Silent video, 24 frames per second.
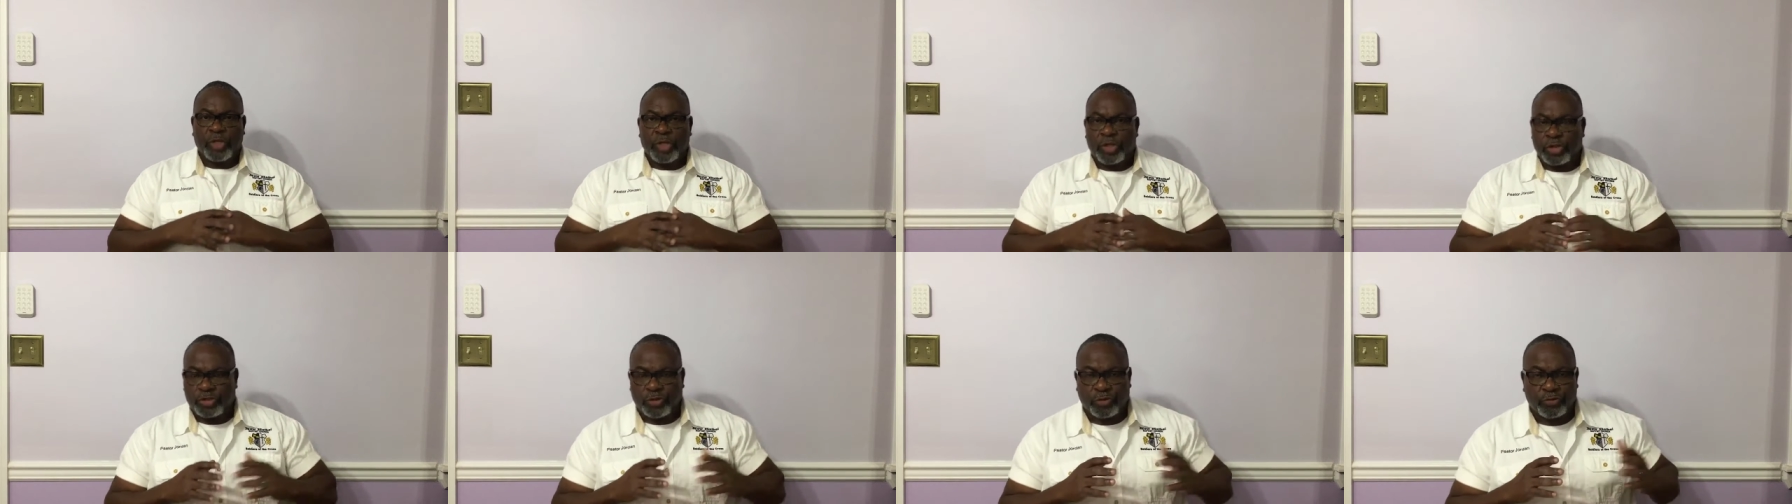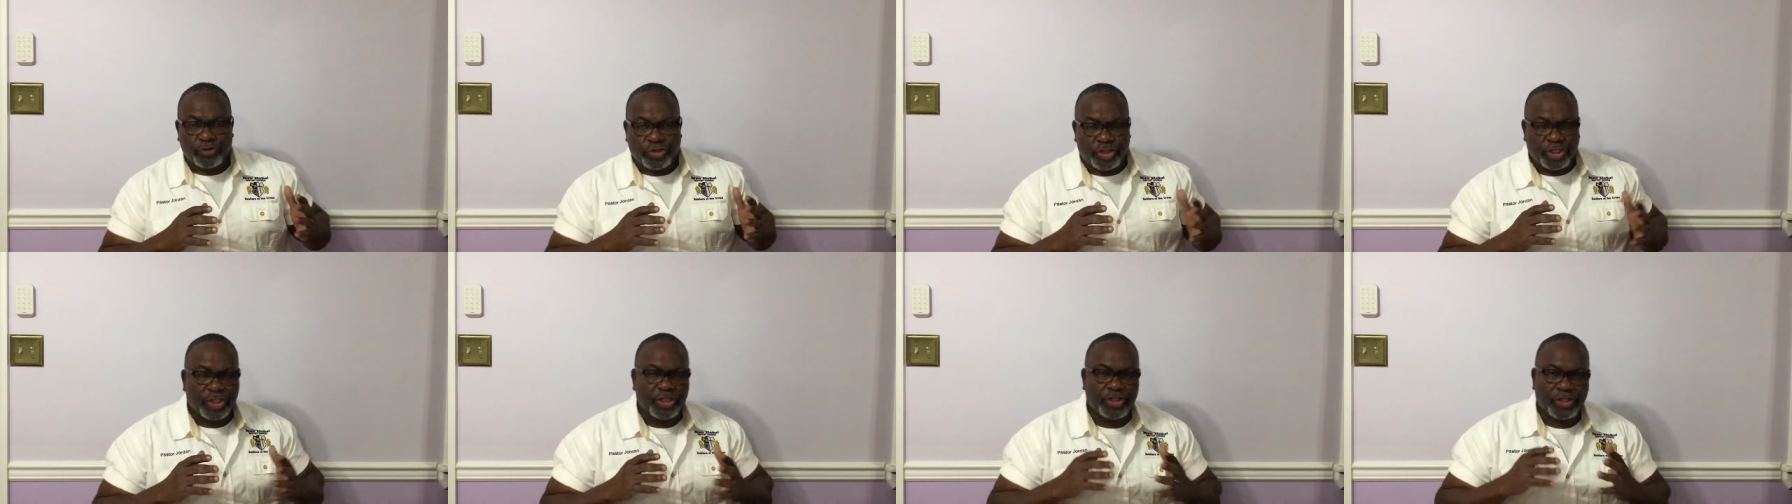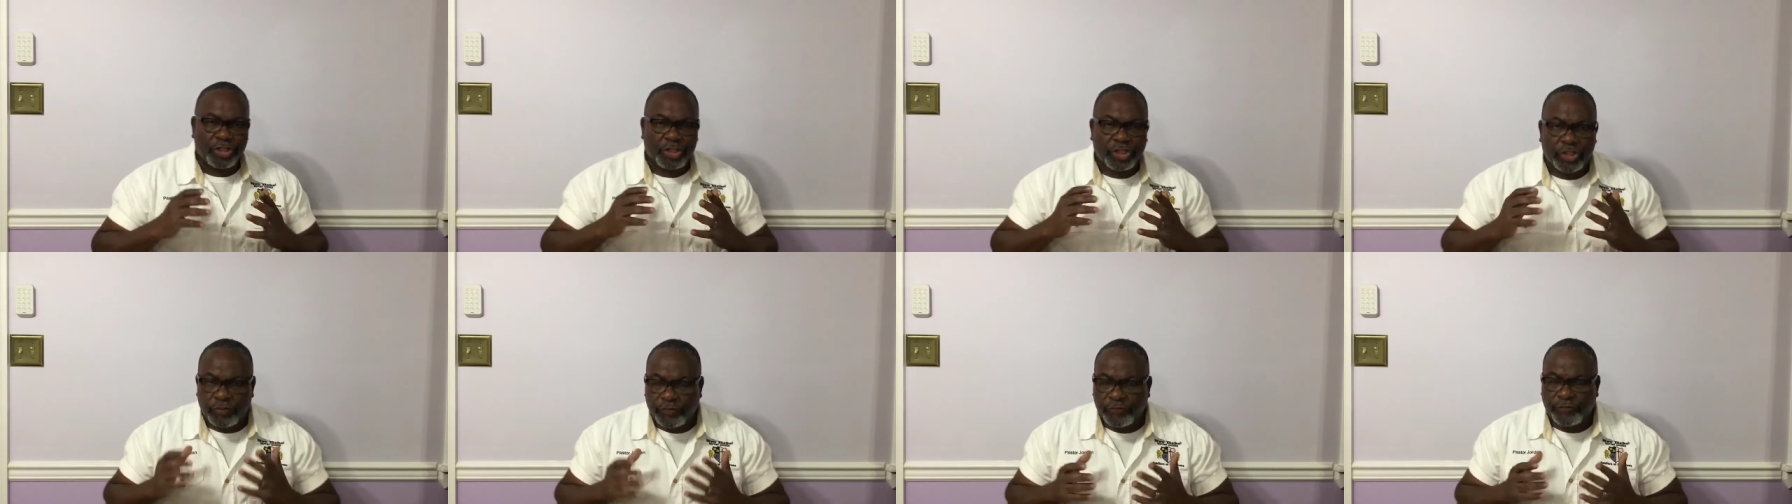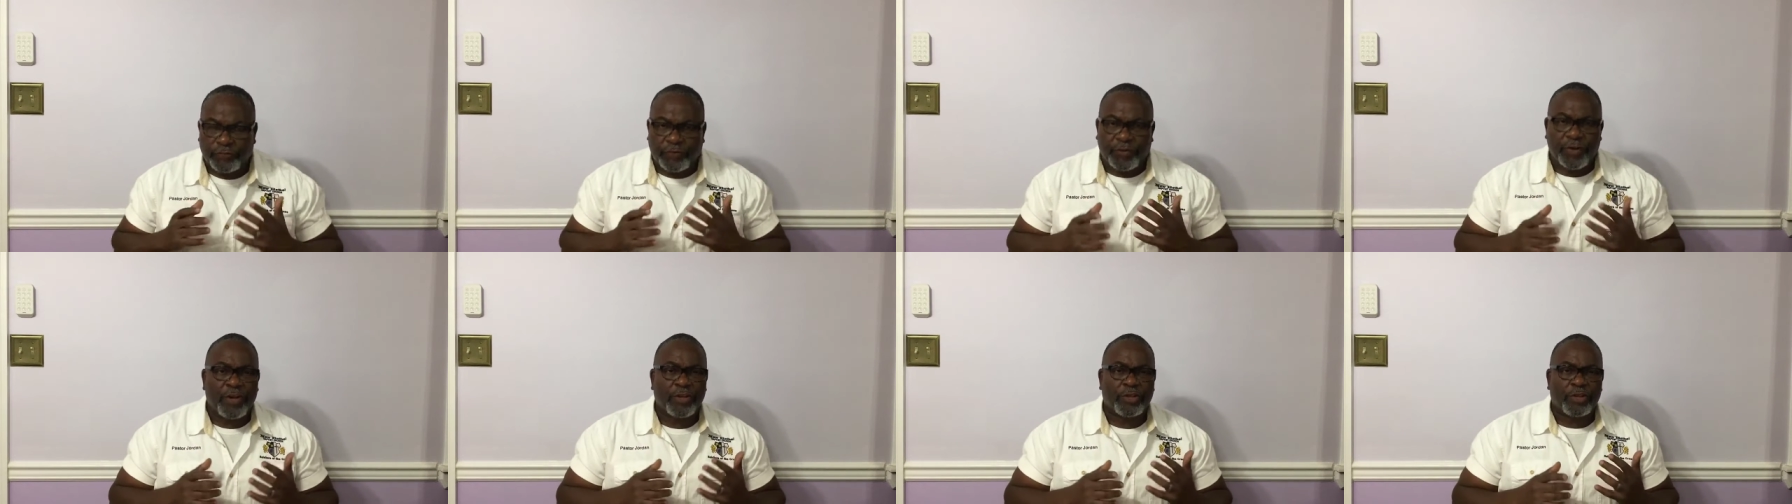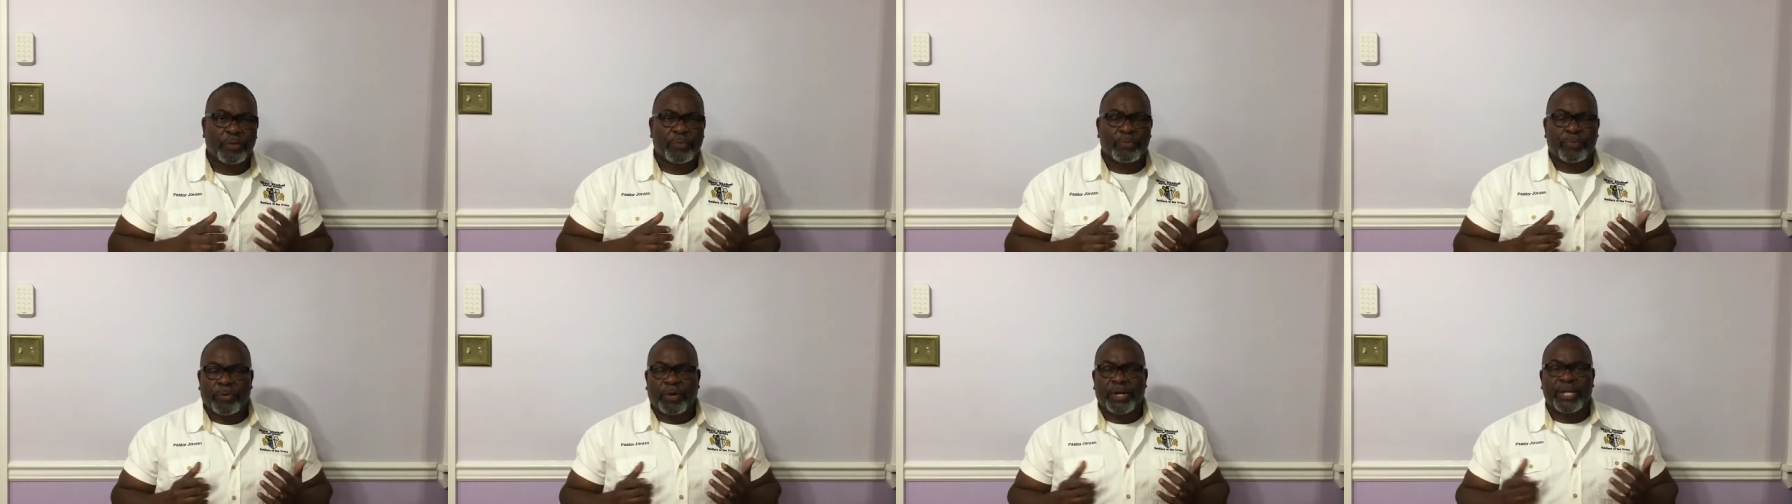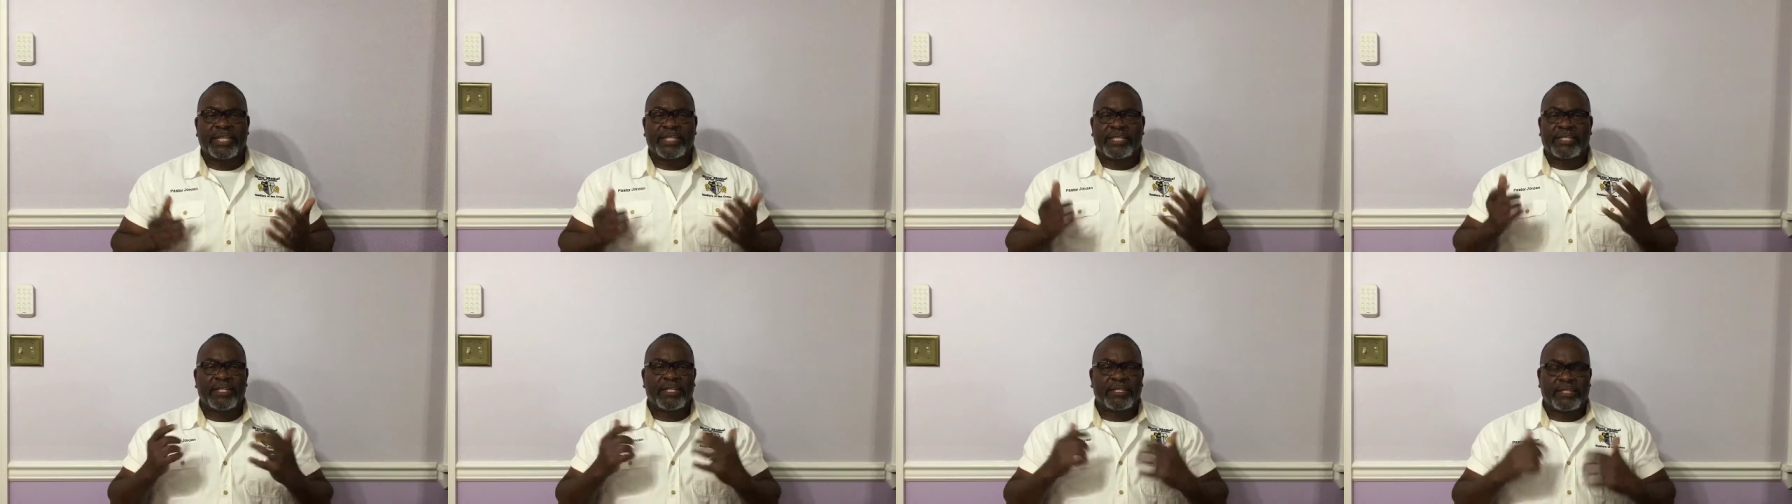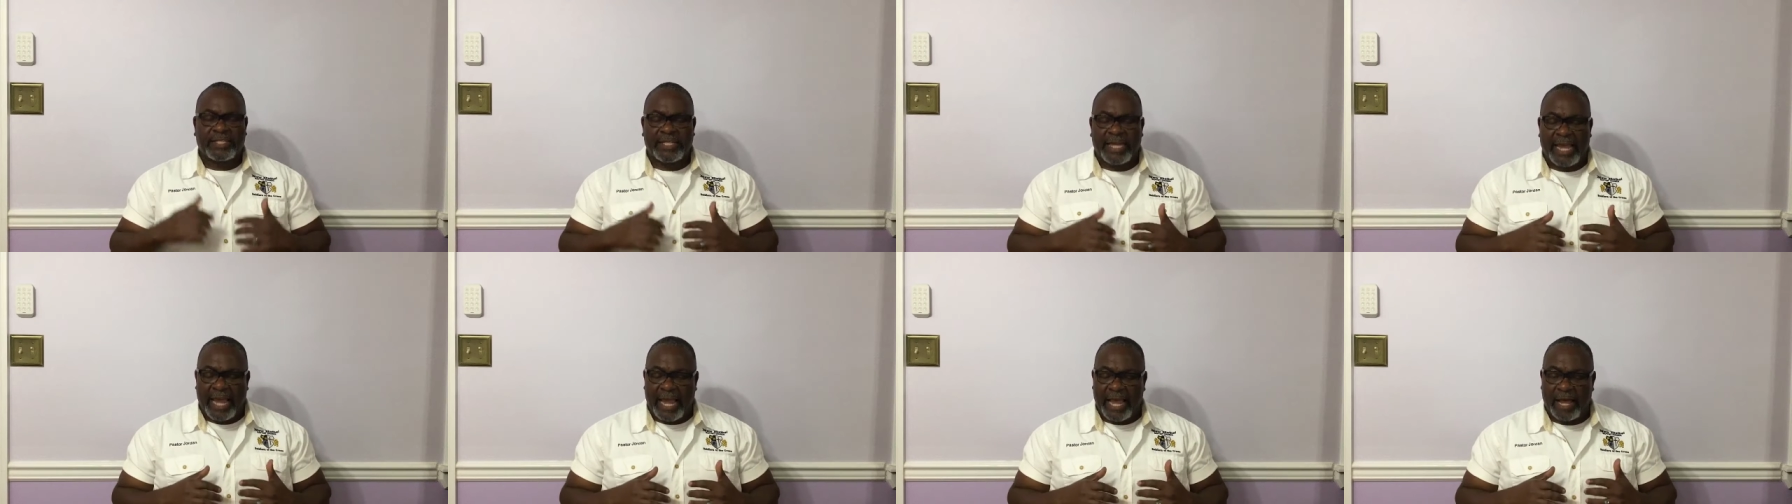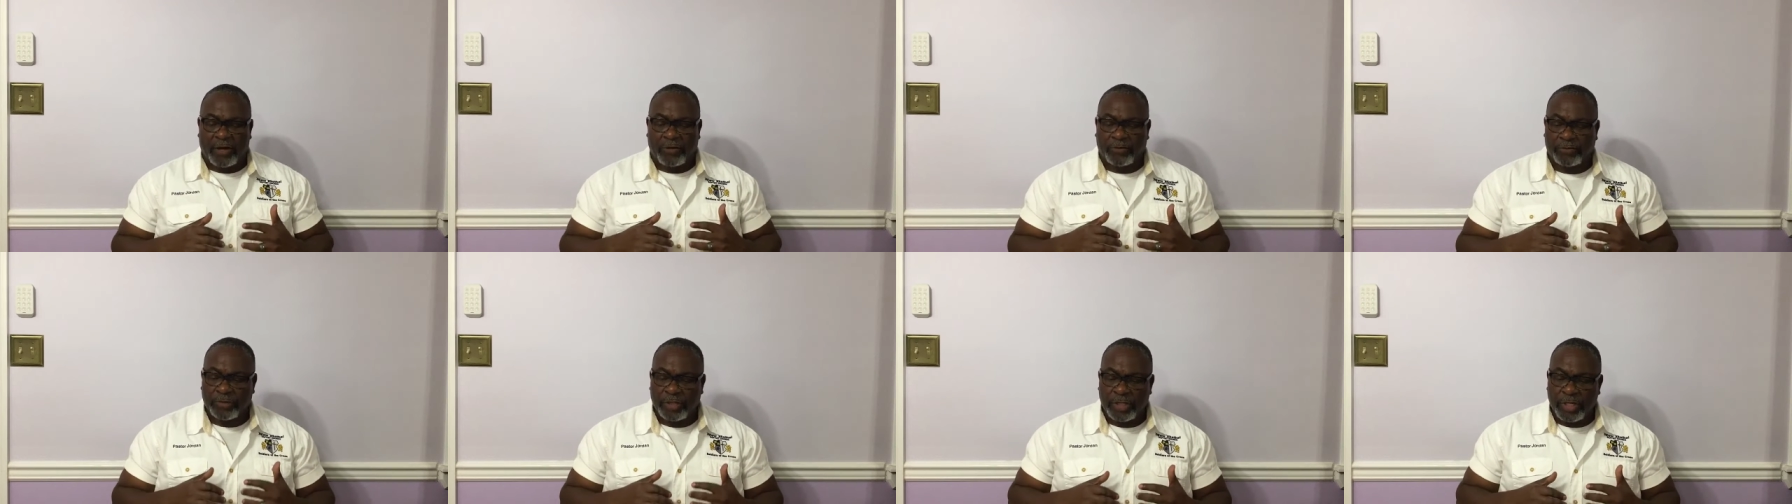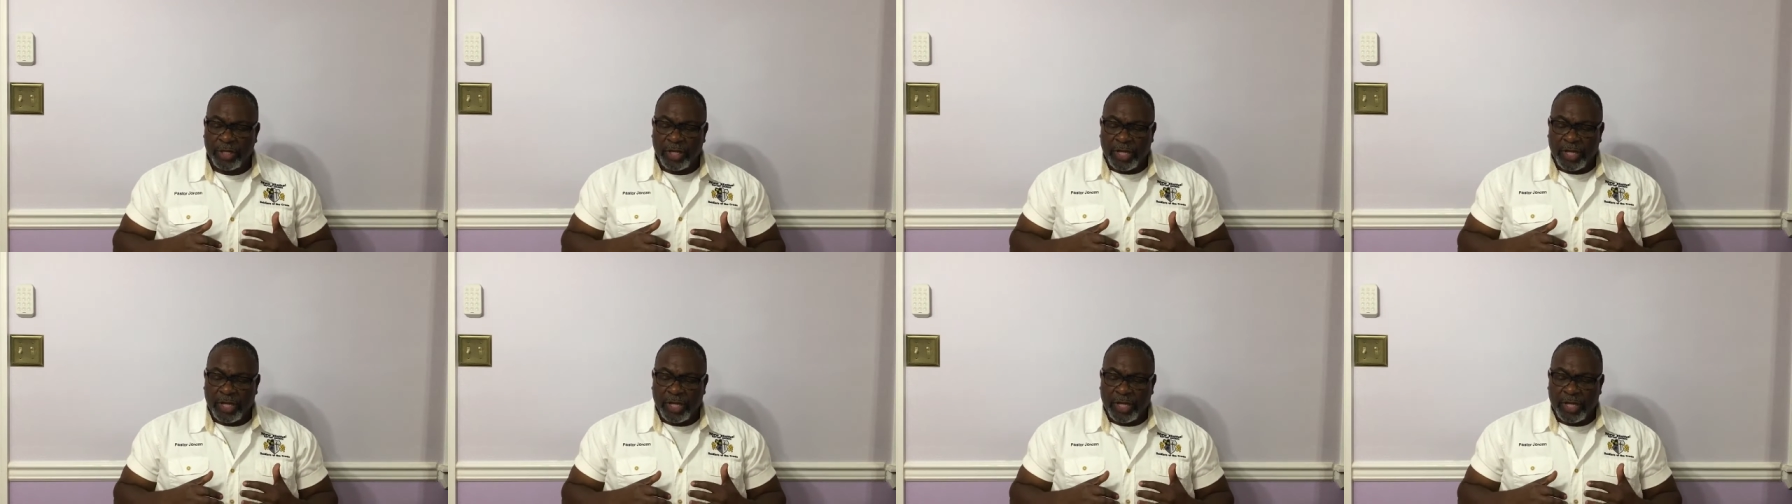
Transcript: So Jesus further breaks this down.